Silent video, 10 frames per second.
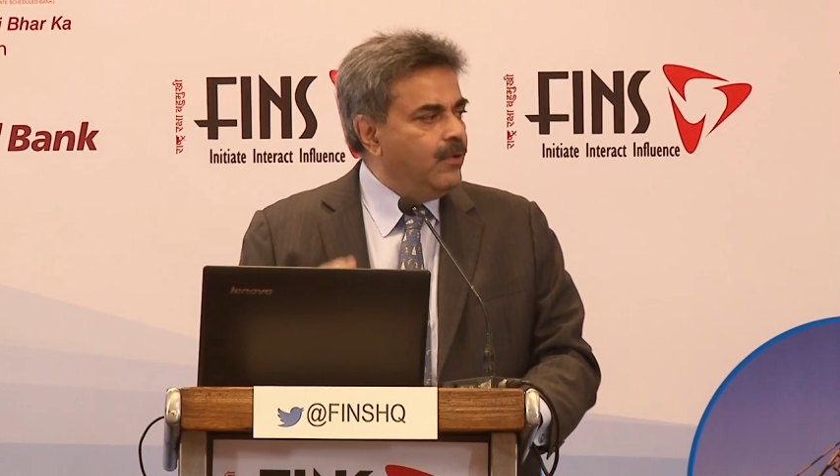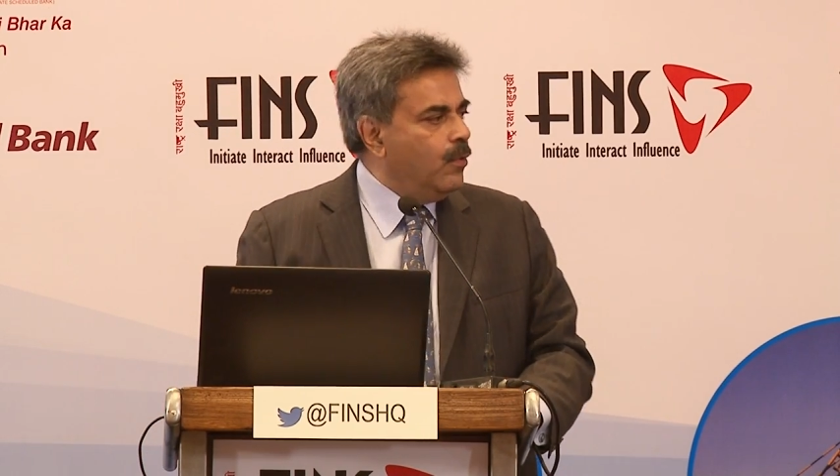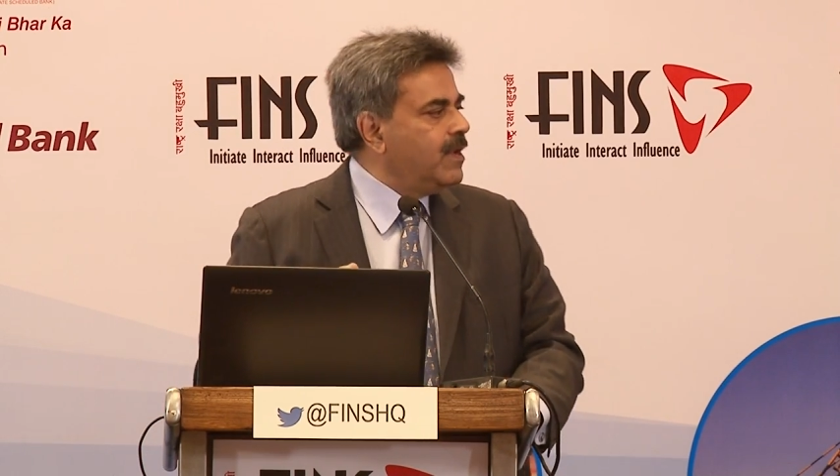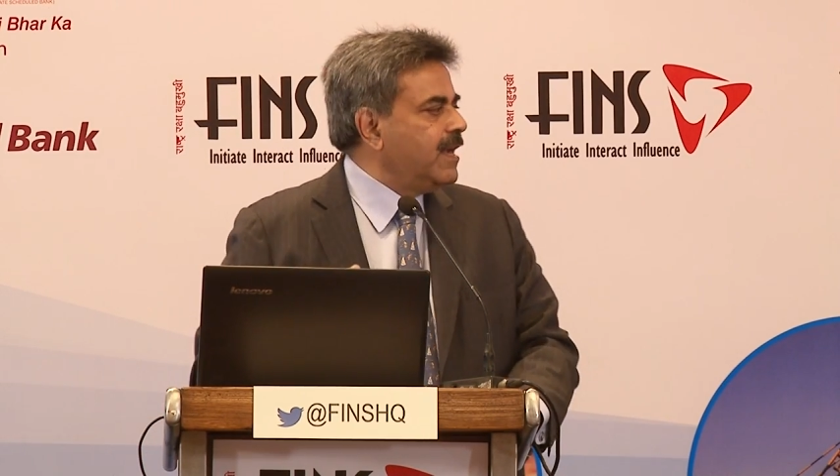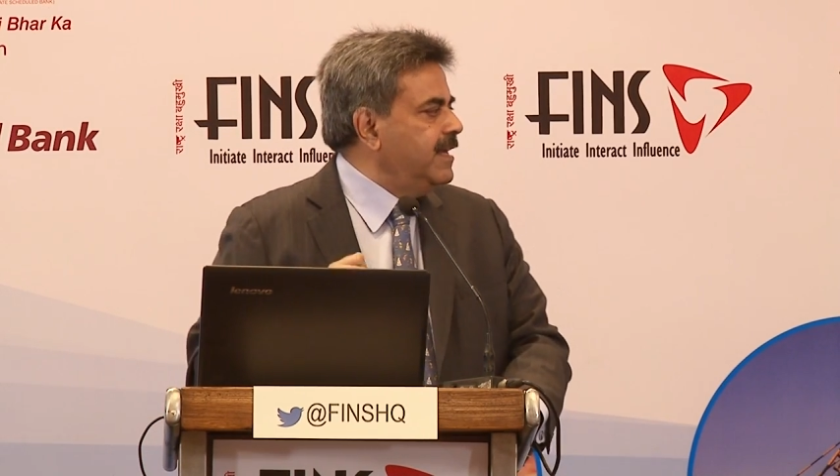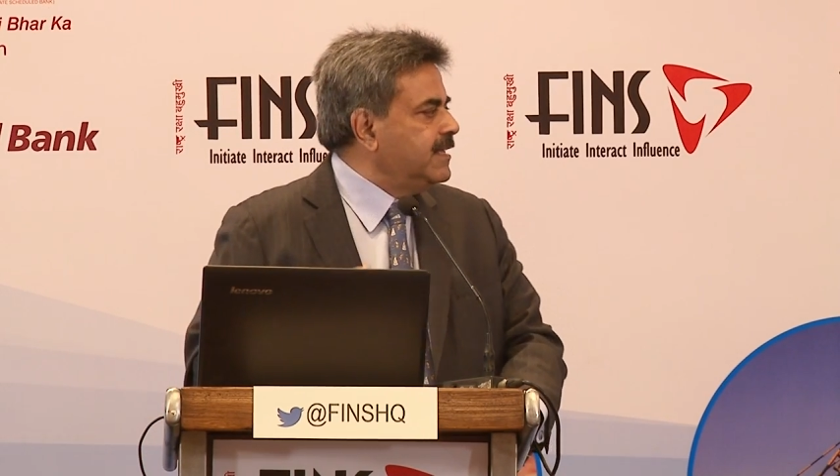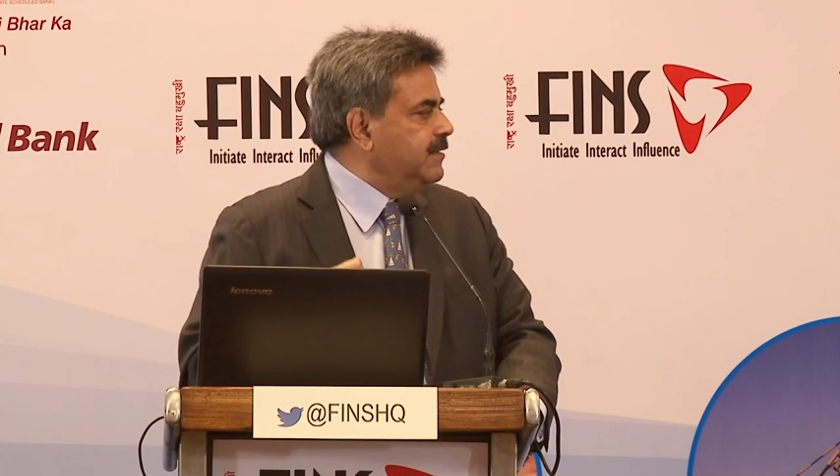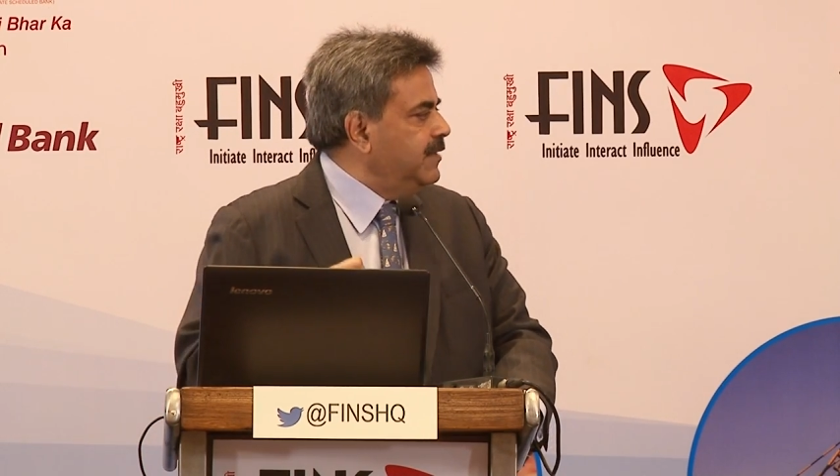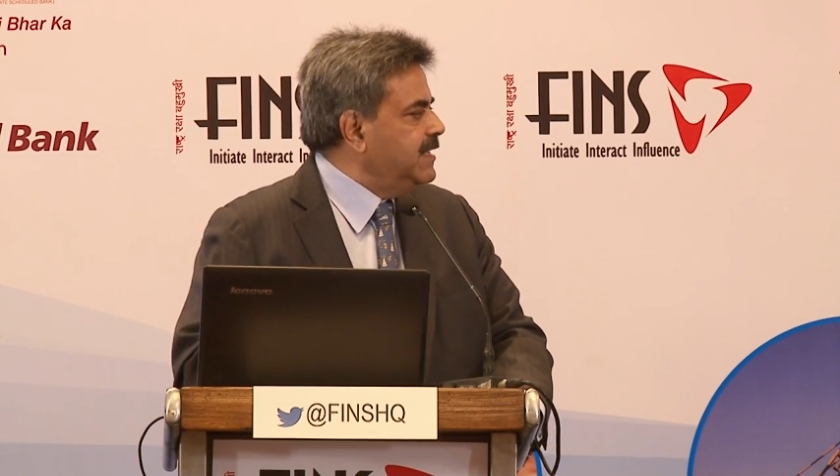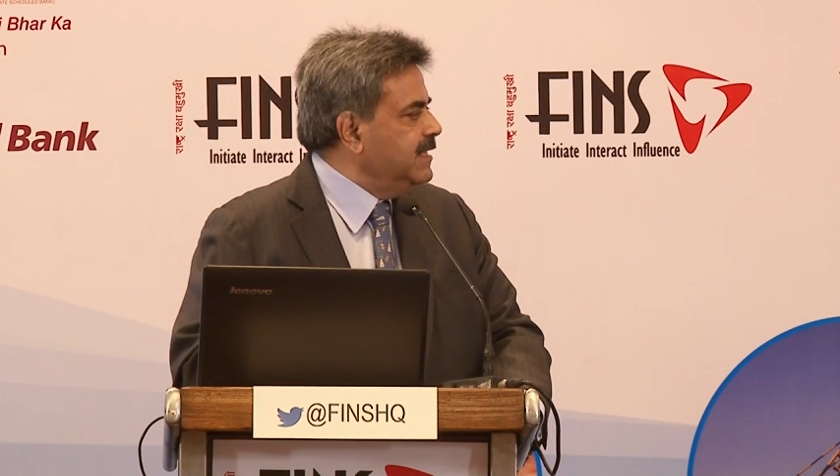road
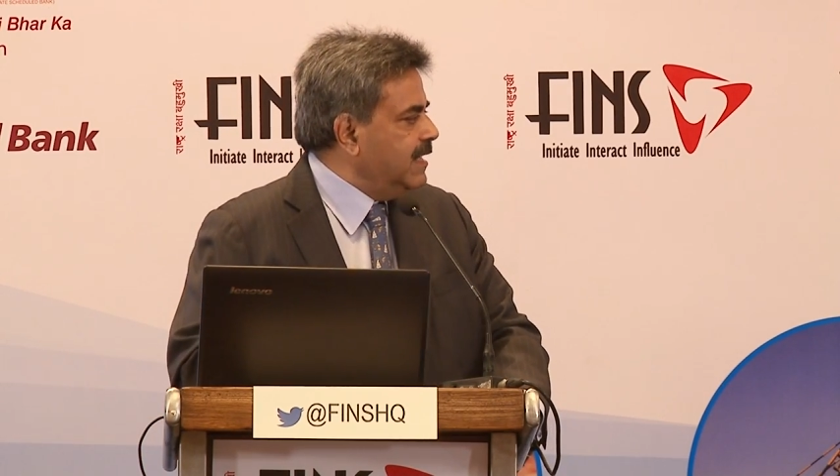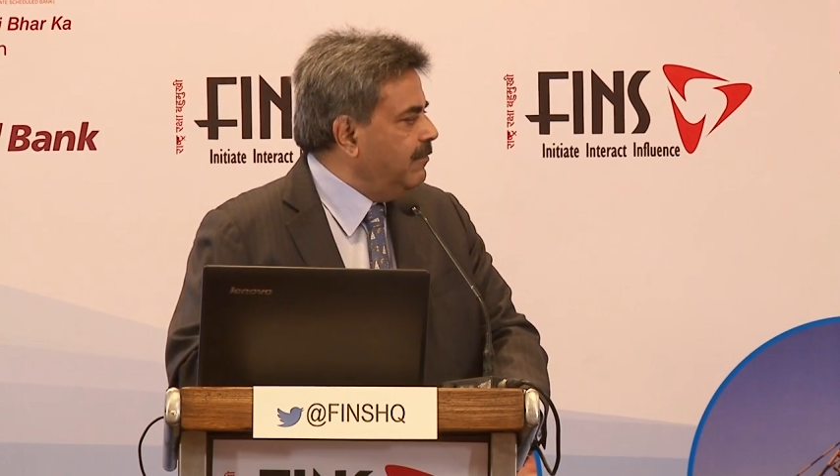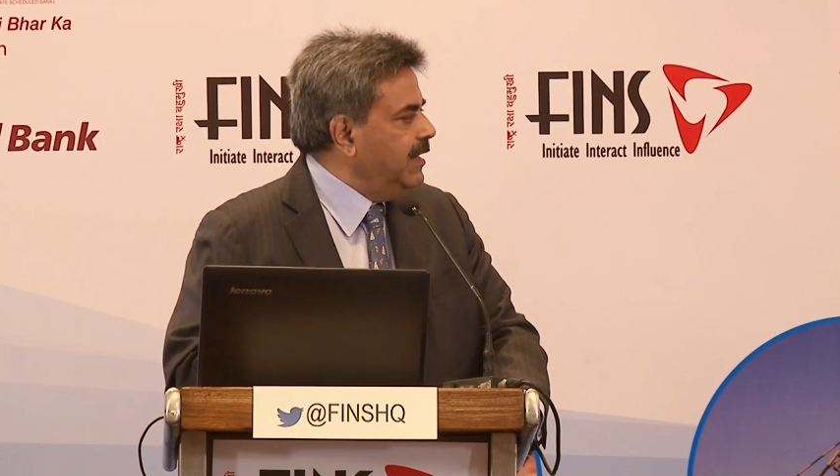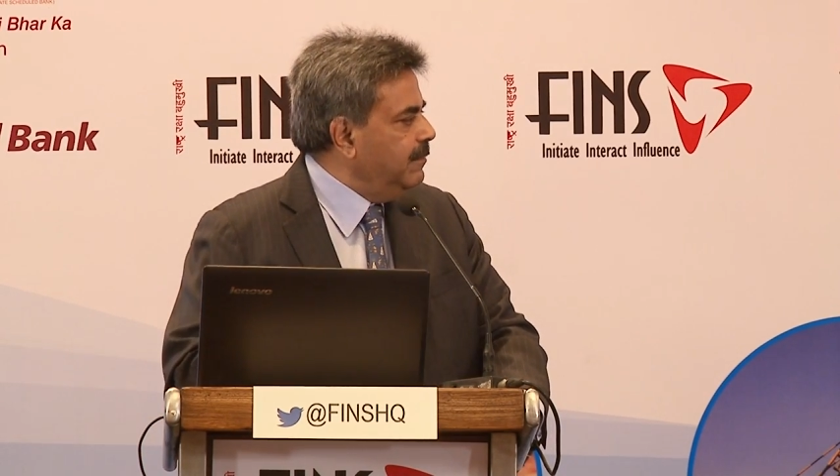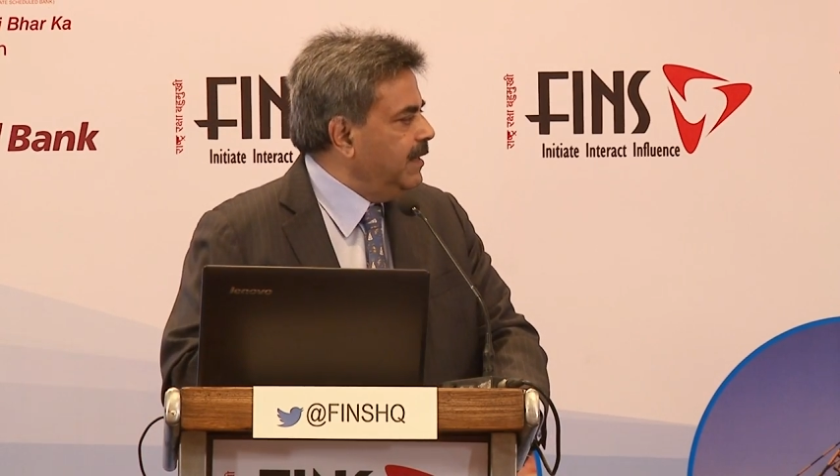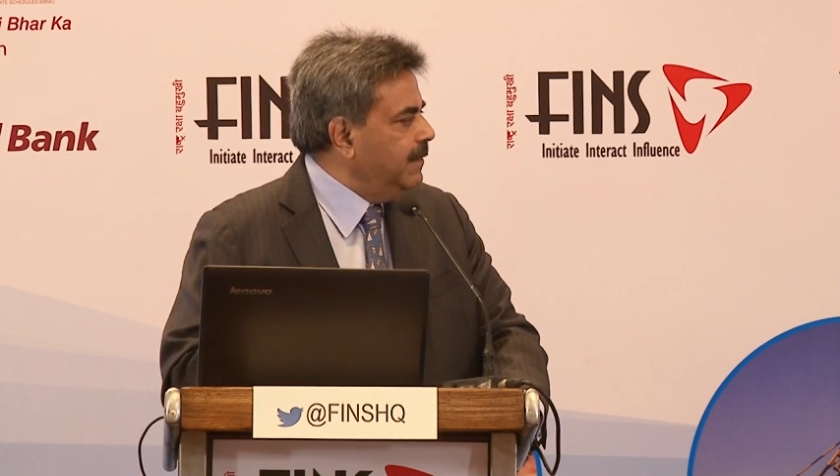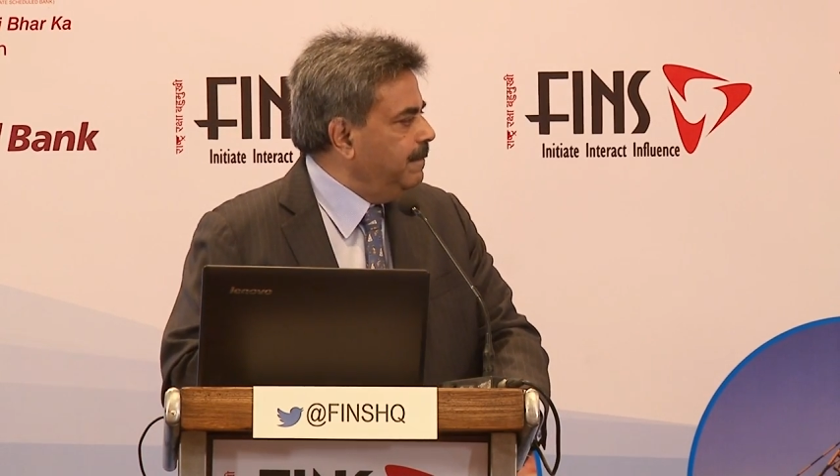connectivity is available.